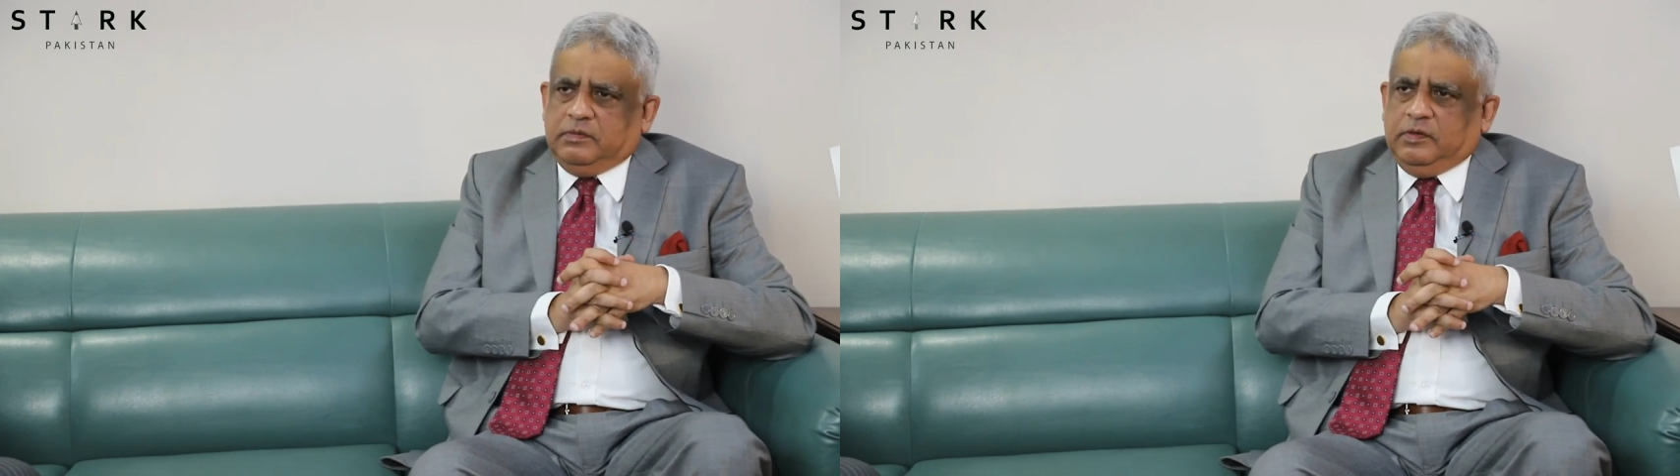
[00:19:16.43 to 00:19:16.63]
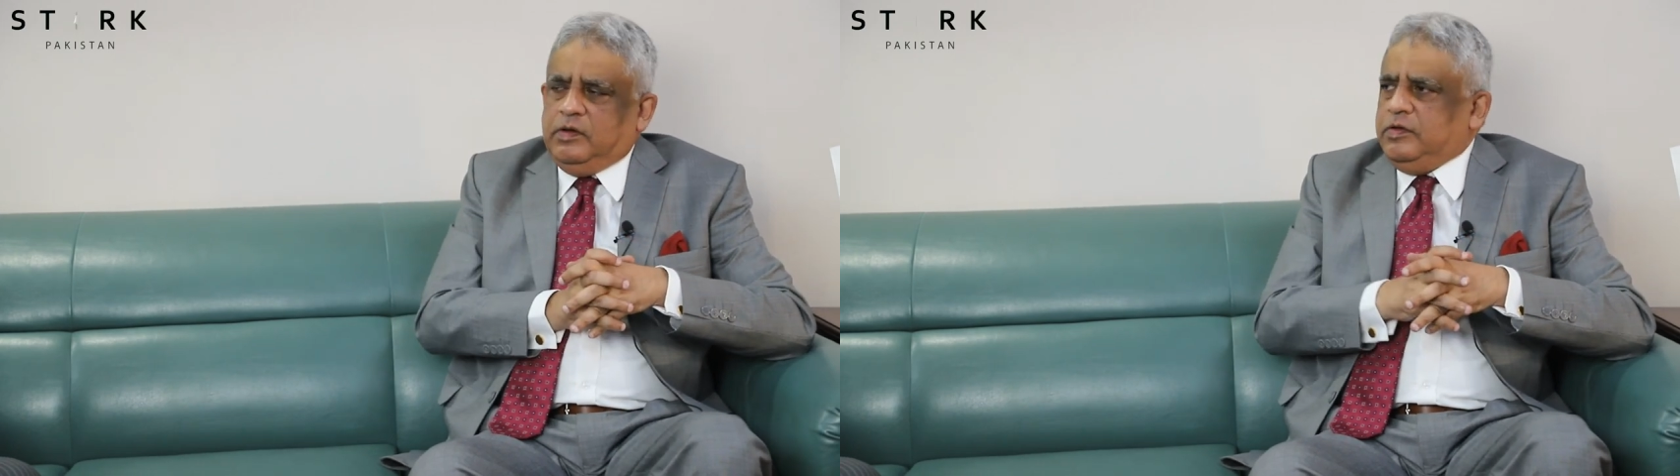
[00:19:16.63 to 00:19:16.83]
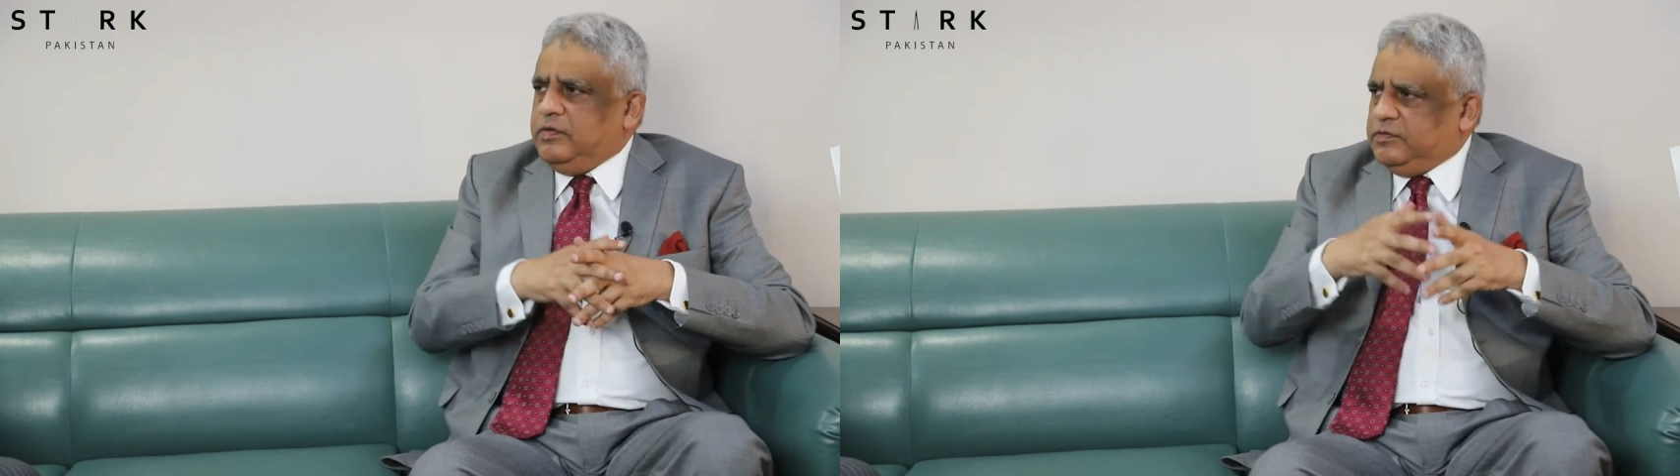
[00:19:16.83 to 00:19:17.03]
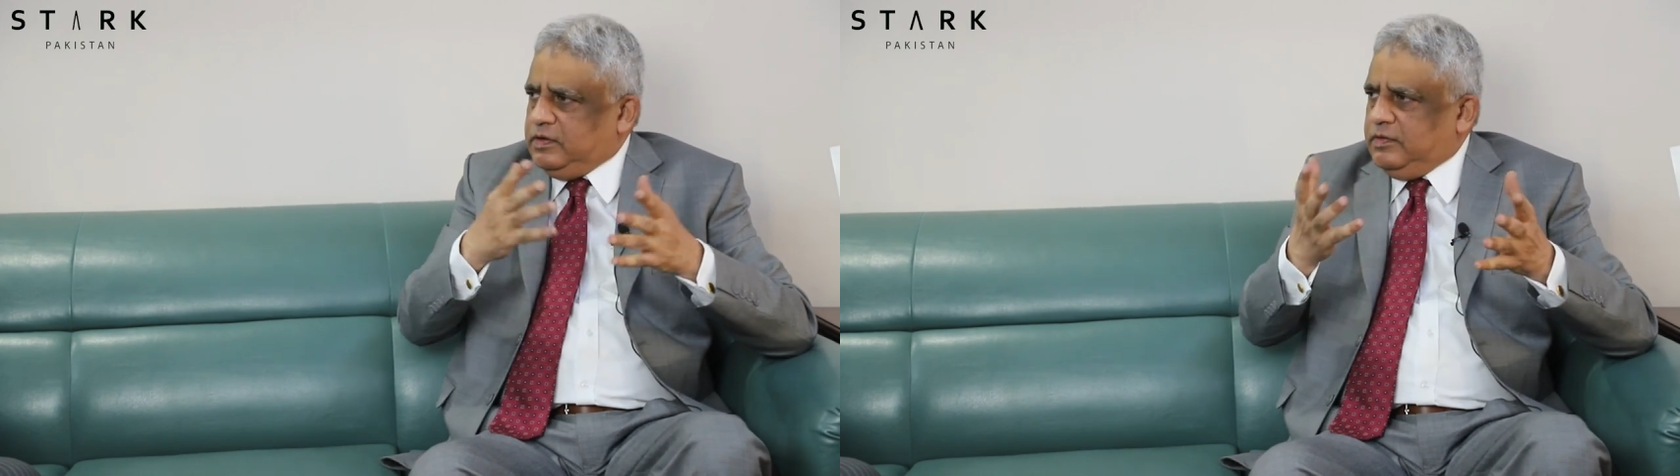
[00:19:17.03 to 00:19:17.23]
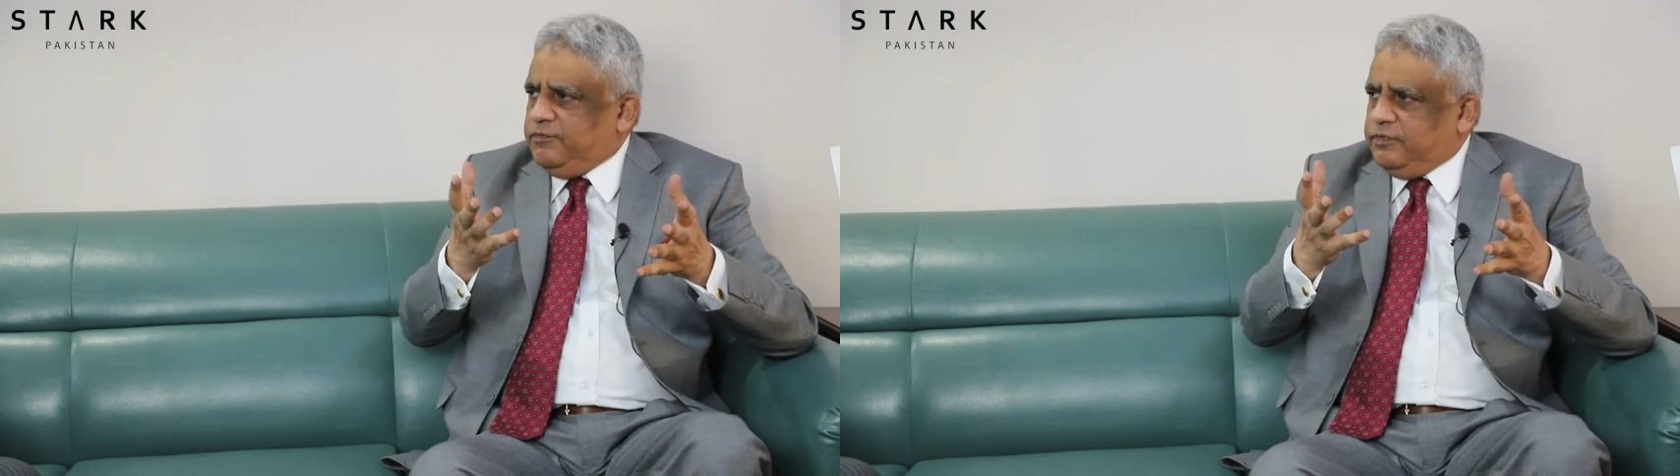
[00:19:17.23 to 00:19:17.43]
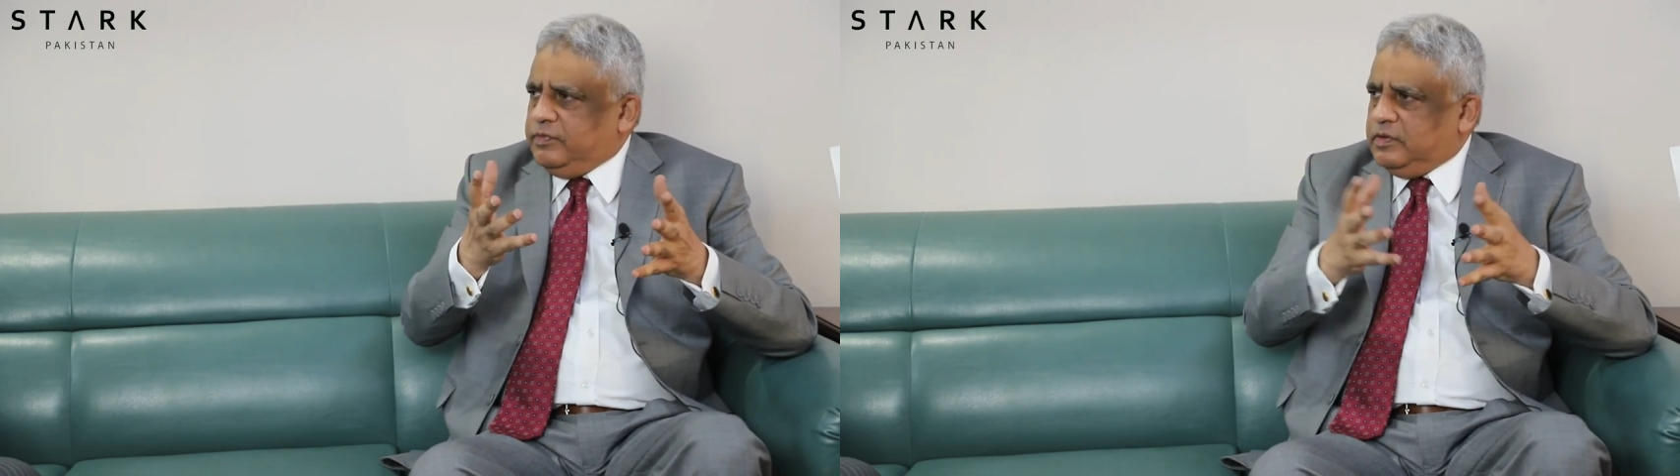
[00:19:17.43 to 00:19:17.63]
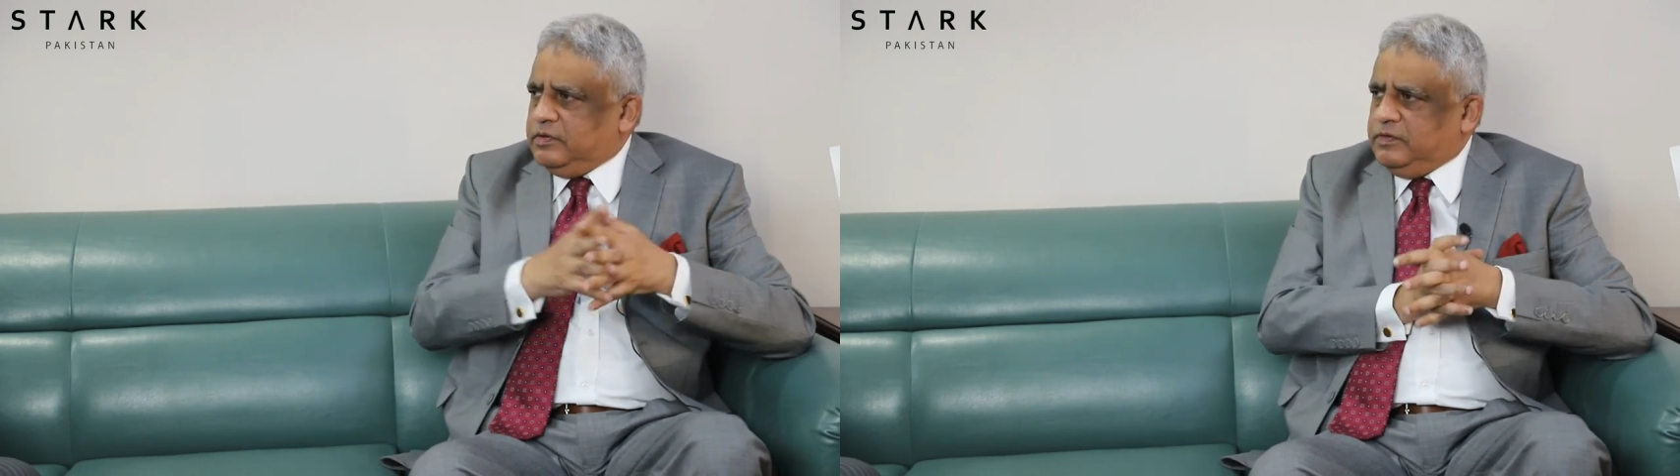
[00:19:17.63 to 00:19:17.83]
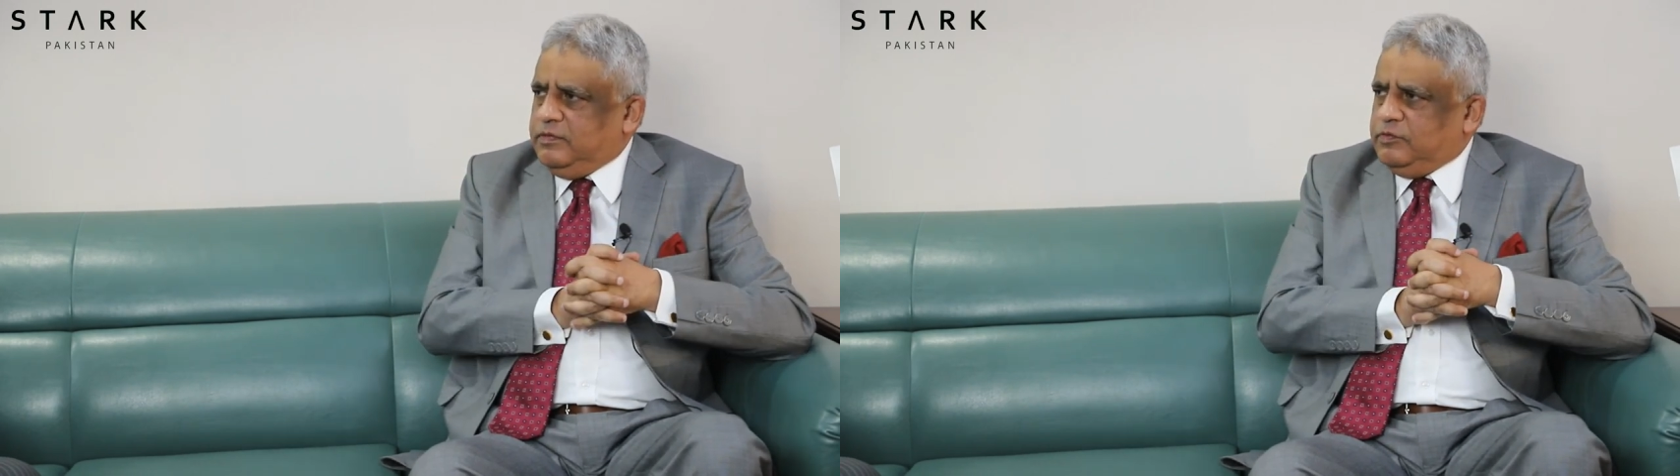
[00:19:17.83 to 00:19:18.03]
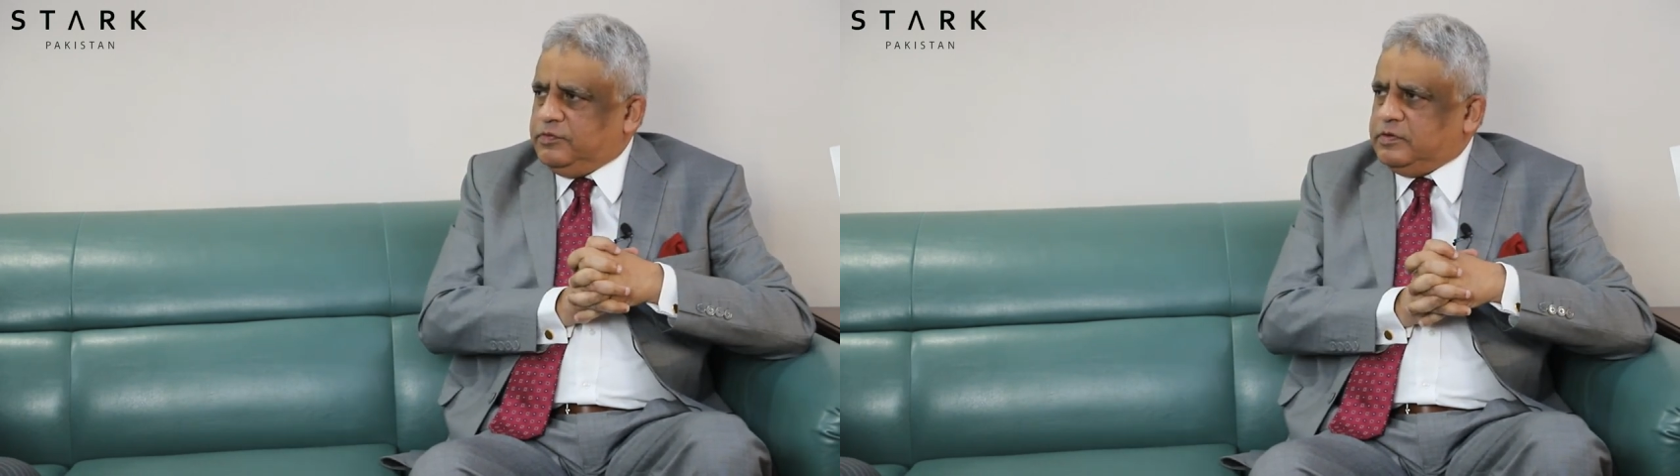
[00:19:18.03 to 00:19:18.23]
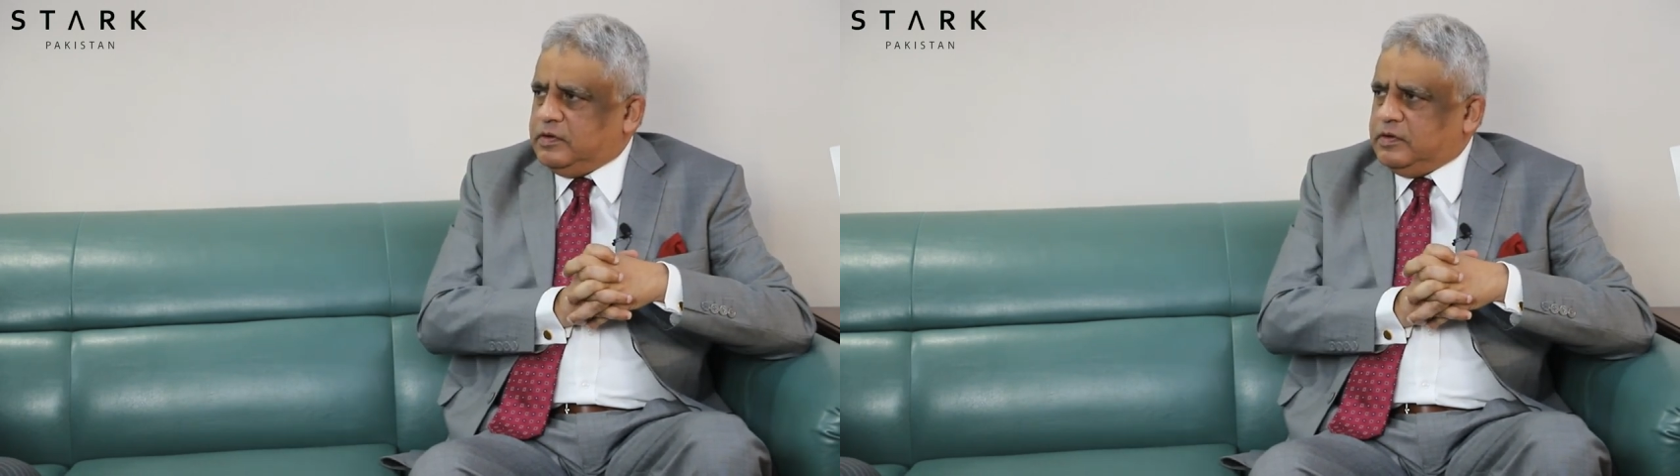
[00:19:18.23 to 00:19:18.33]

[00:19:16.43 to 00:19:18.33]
You need to achieve those